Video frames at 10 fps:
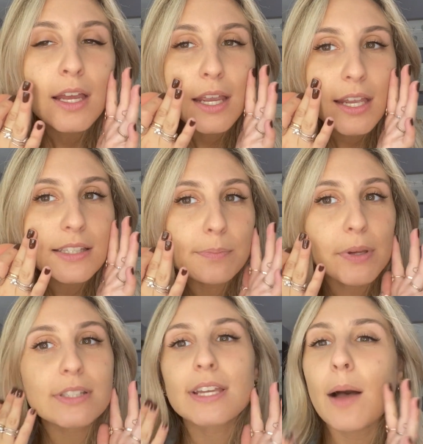it's
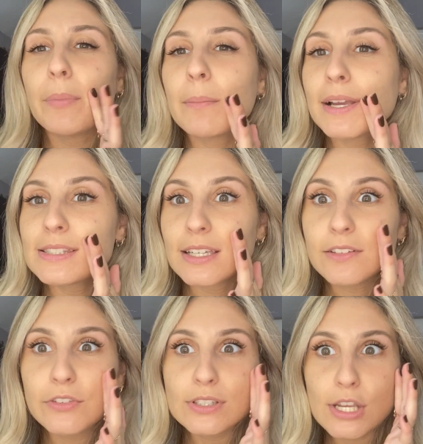building up, but my skin
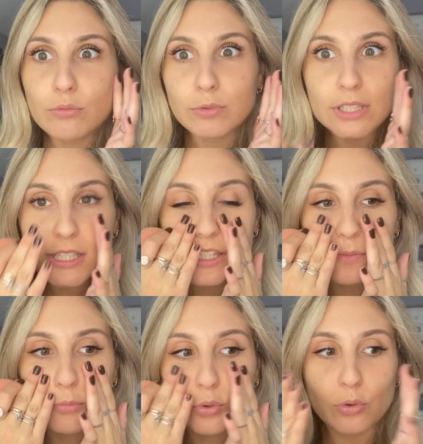feels like really
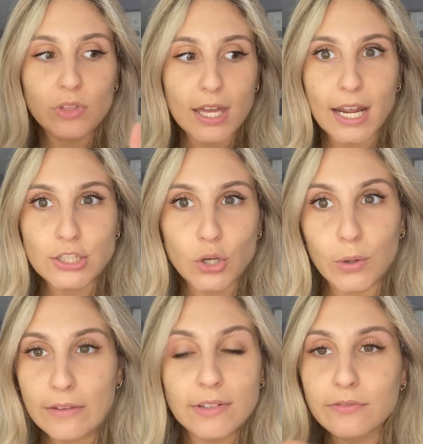smooth and I don't
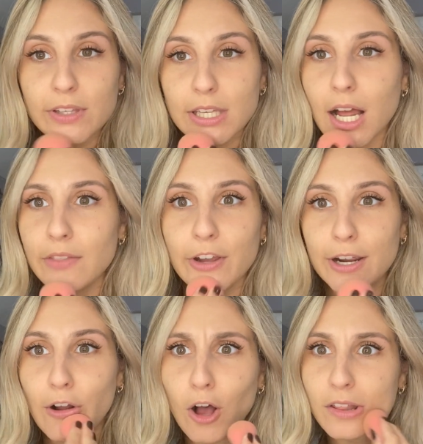even feel it on there
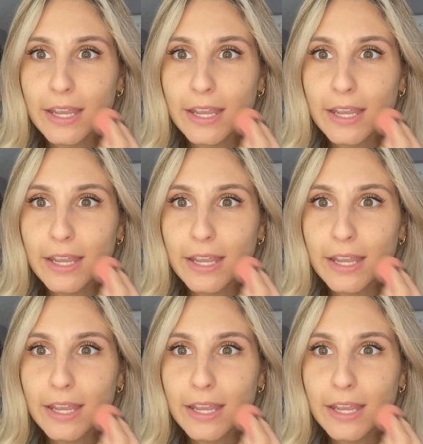at all.